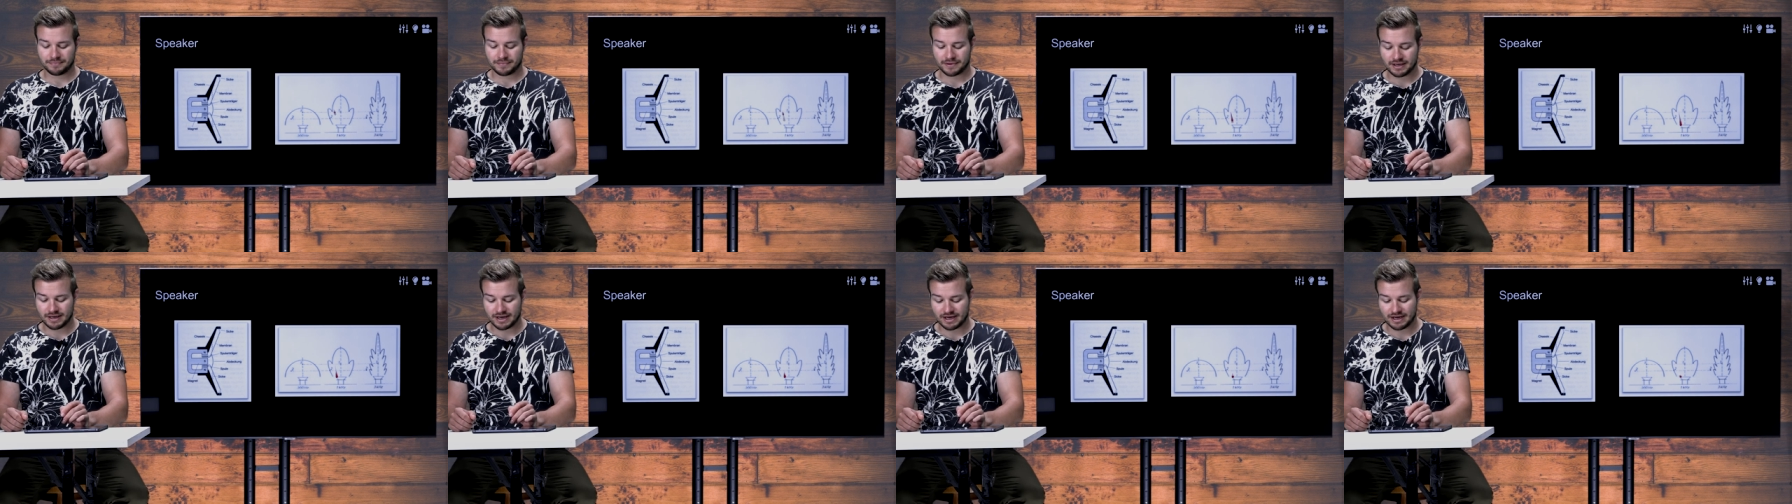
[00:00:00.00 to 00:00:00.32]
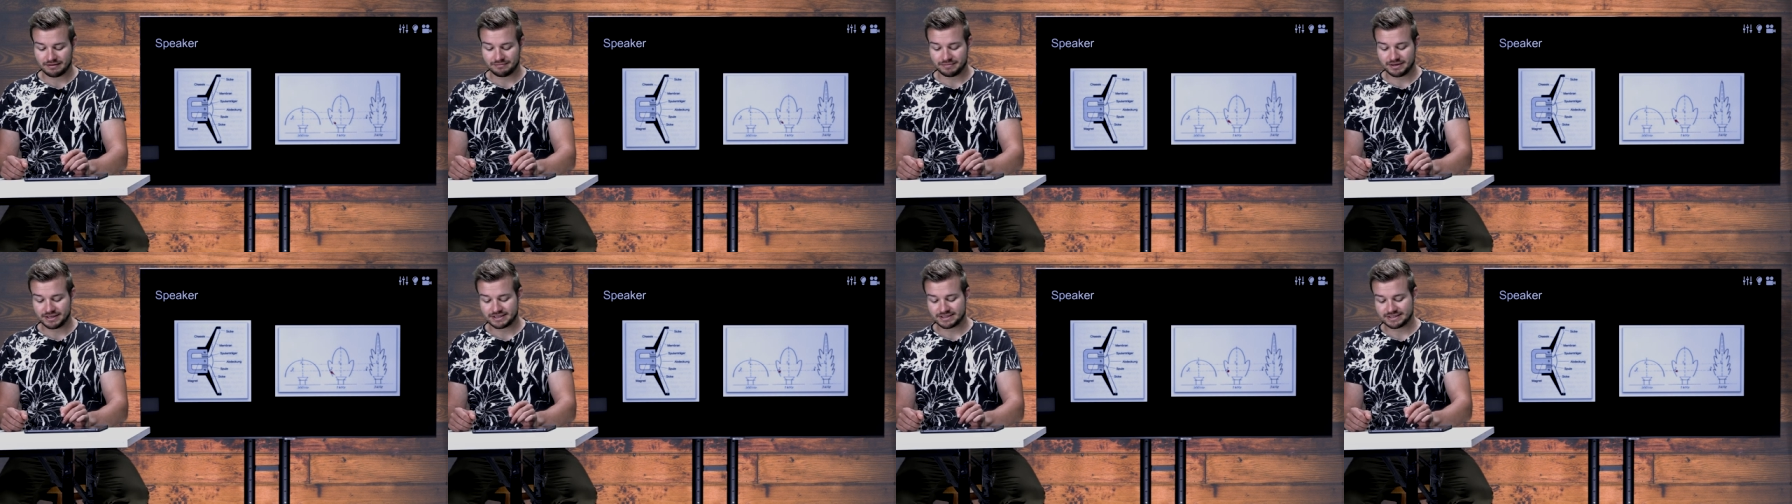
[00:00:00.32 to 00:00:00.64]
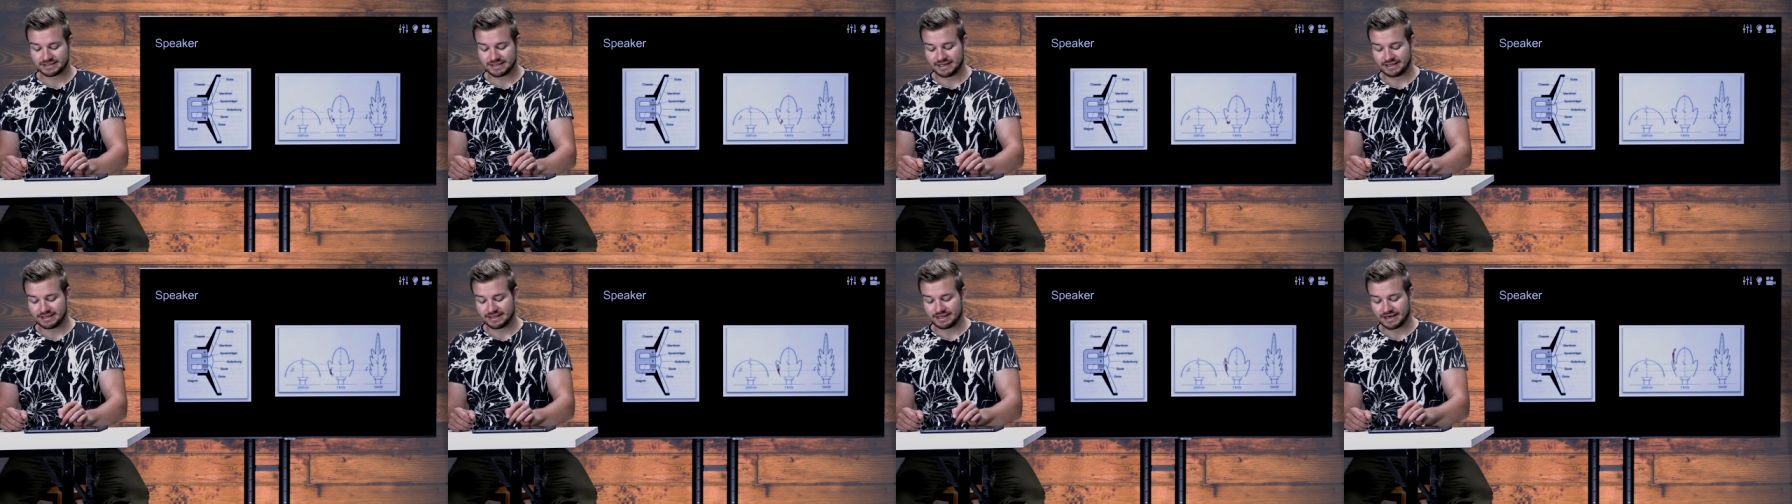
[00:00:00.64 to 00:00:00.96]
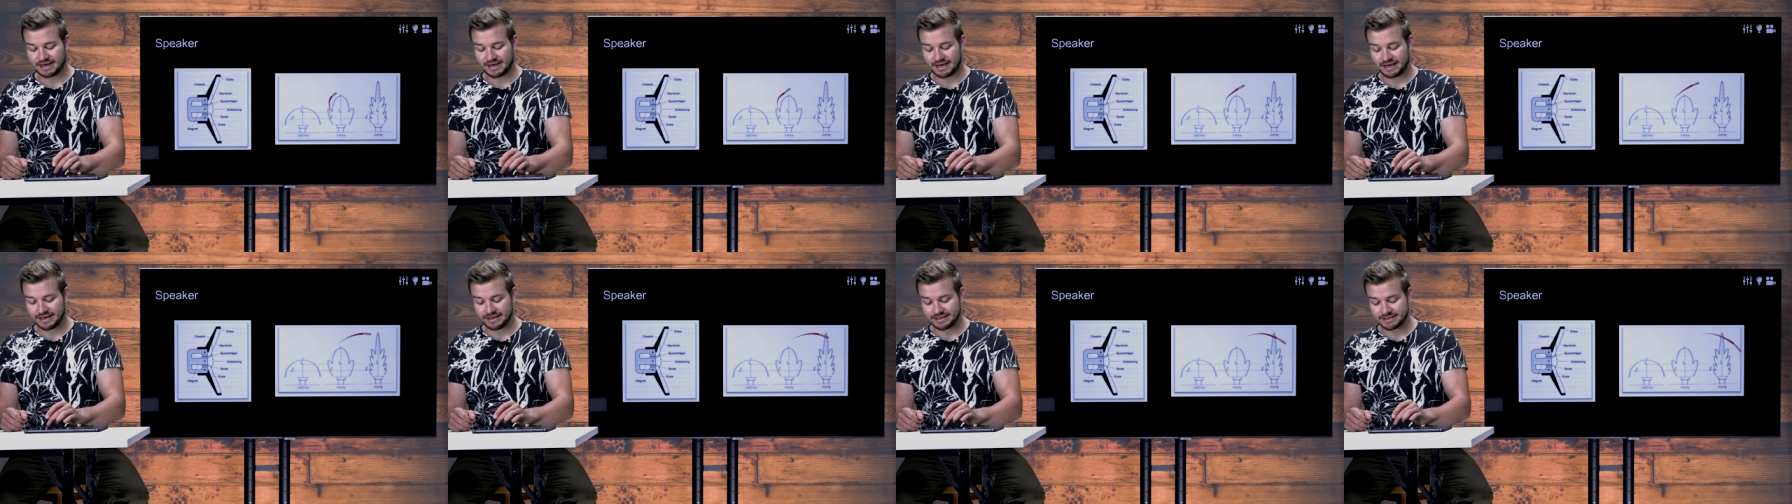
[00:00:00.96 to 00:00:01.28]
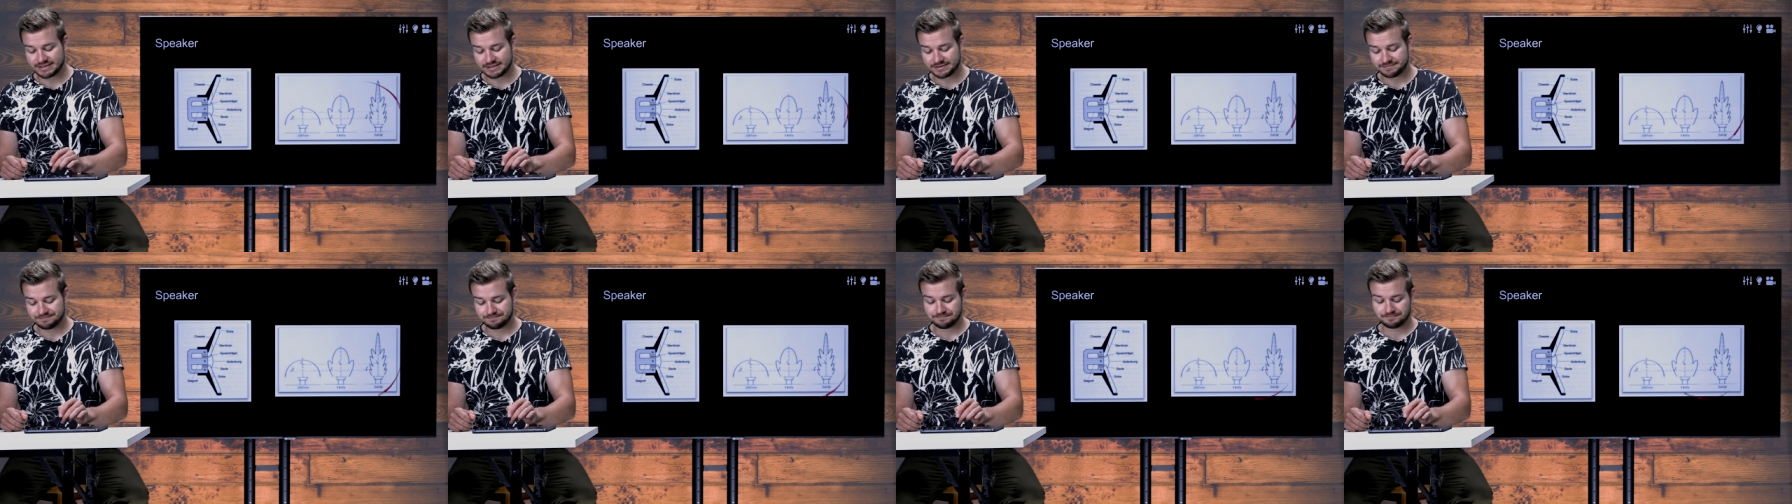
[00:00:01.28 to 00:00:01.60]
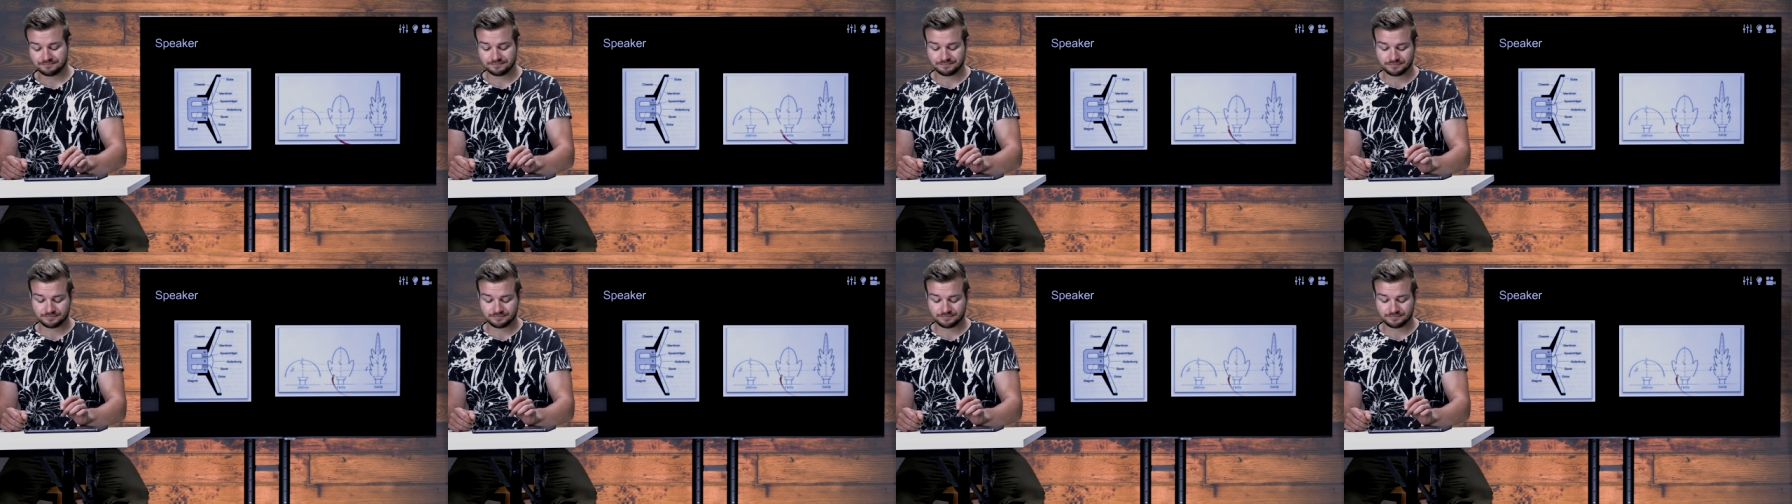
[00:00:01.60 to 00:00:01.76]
high mids and highs,